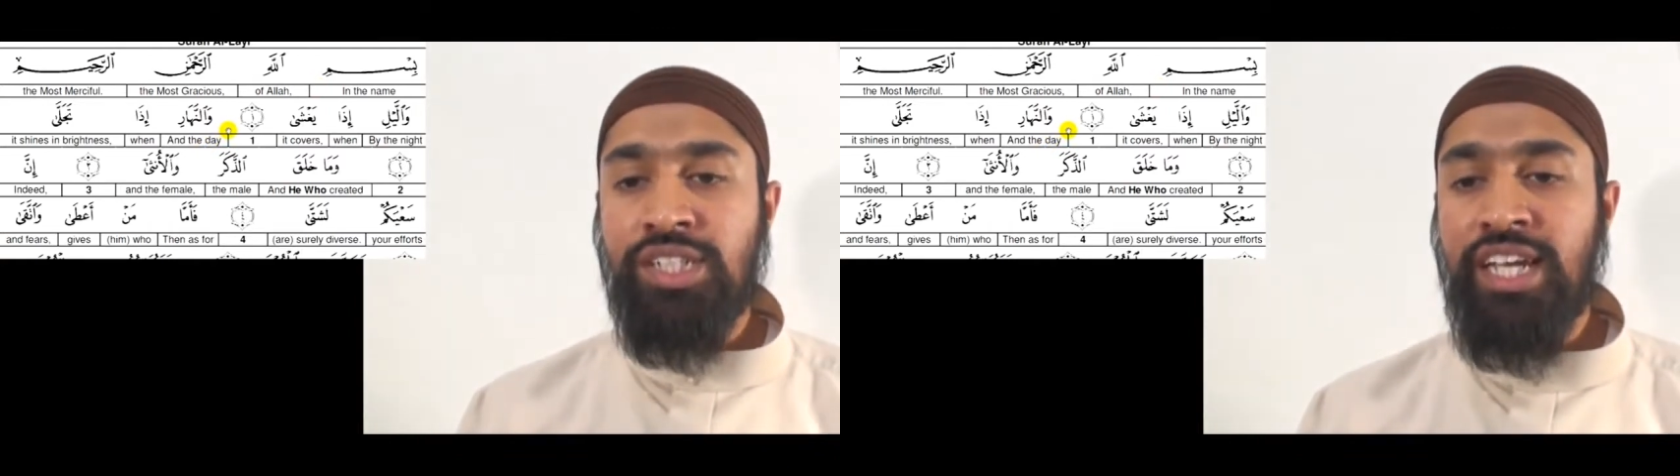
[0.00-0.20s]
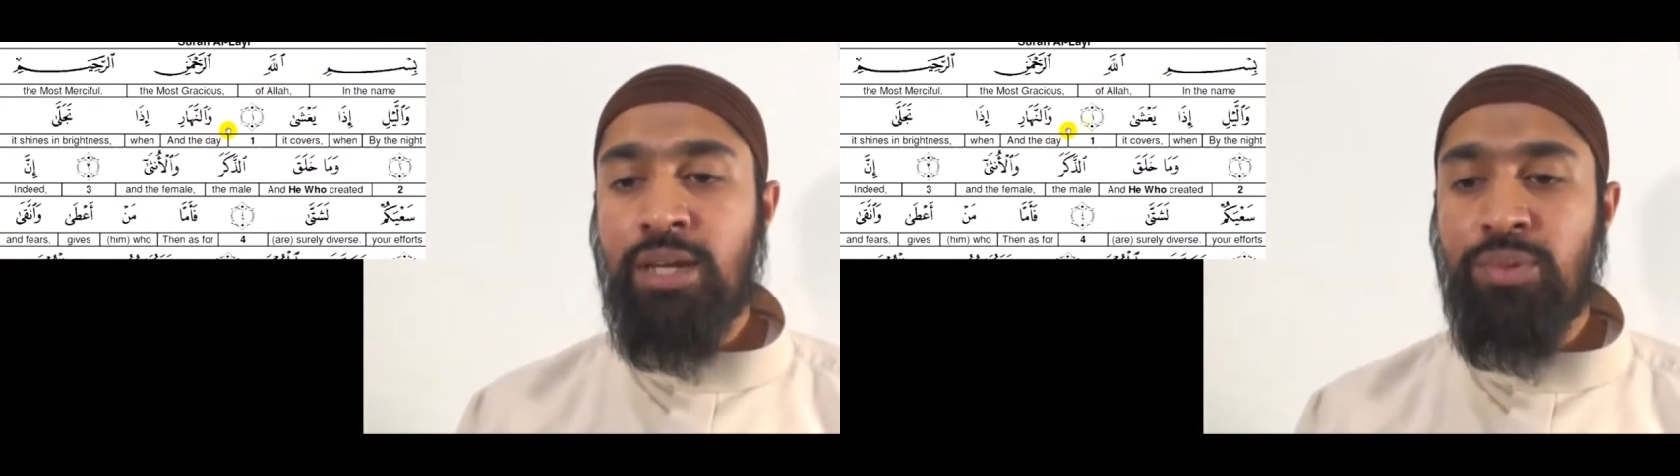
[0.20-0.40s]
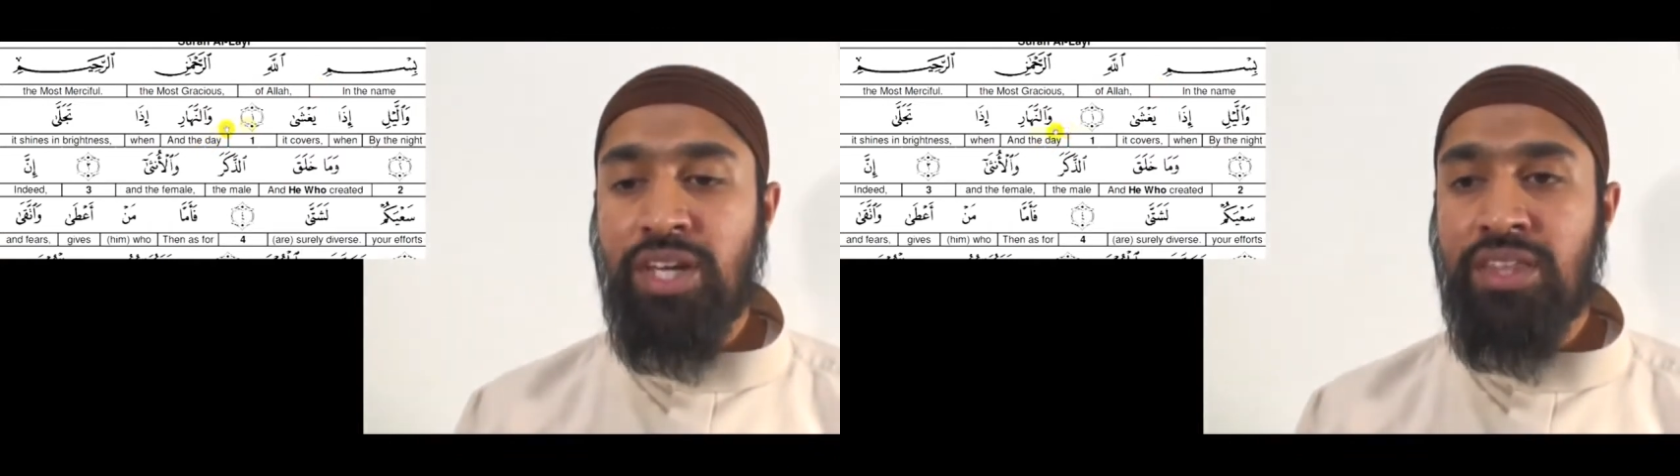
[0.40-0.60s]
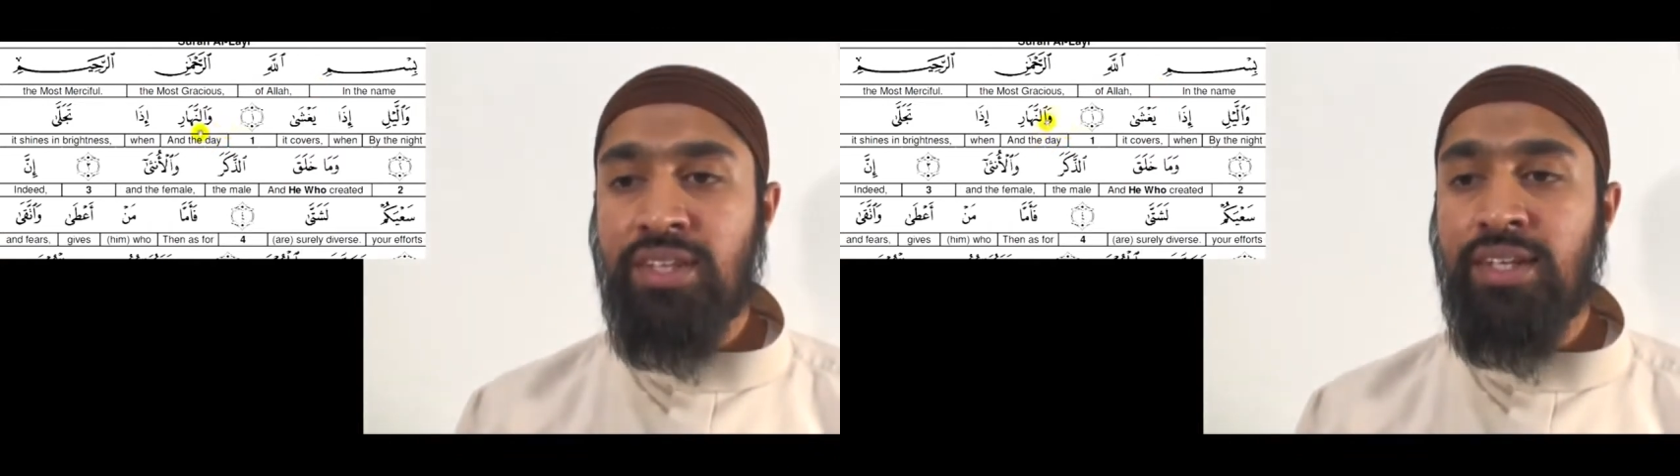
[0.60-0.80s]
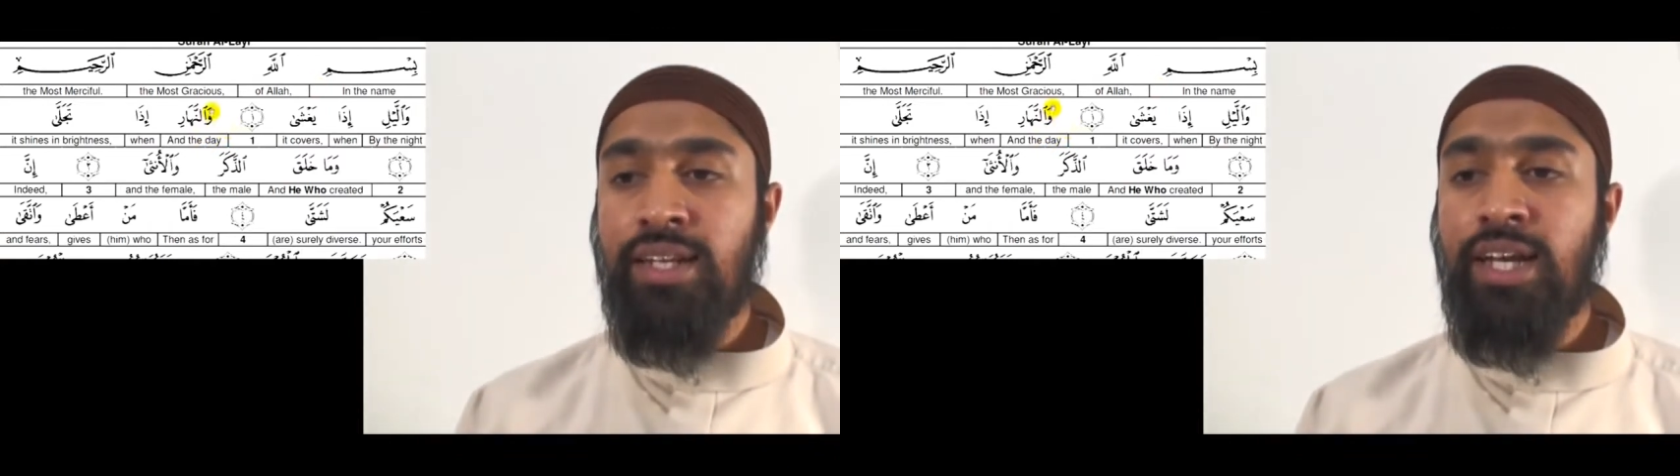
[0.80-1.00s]
Today,
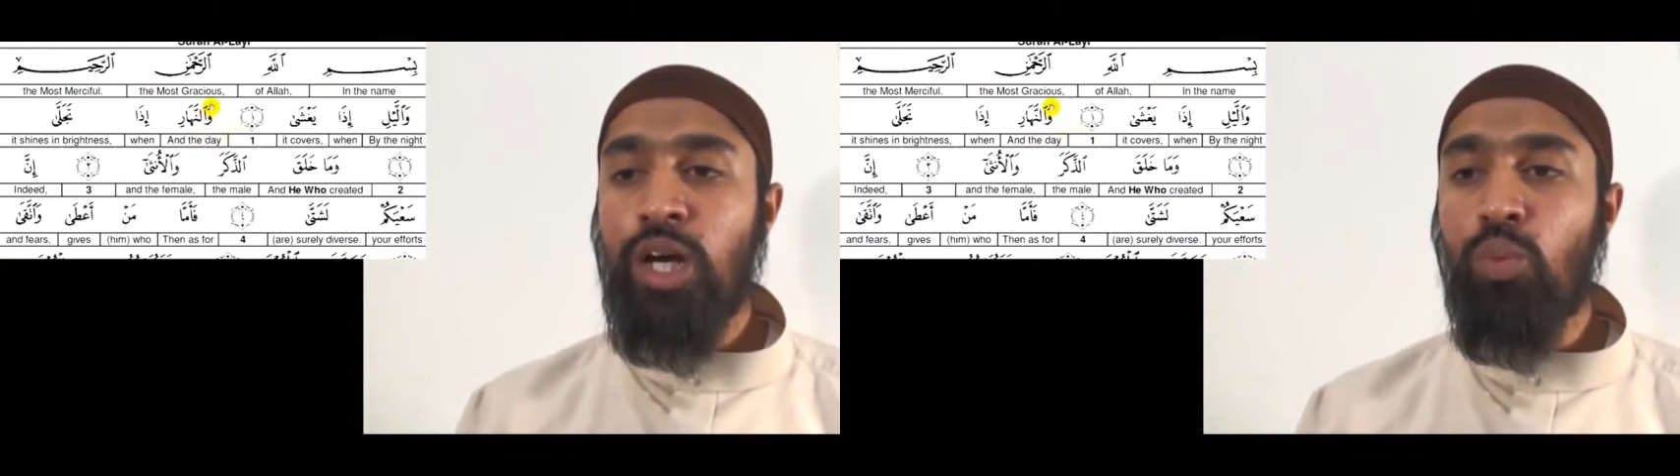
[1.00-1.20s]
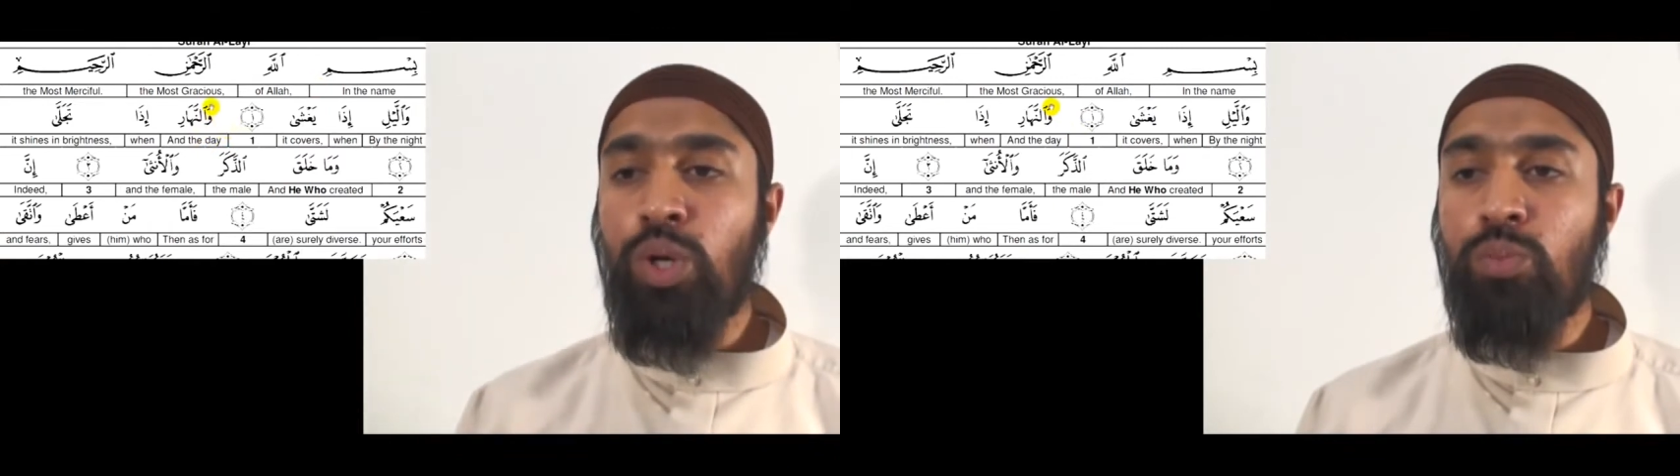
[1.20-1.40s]
bi'idhnillah,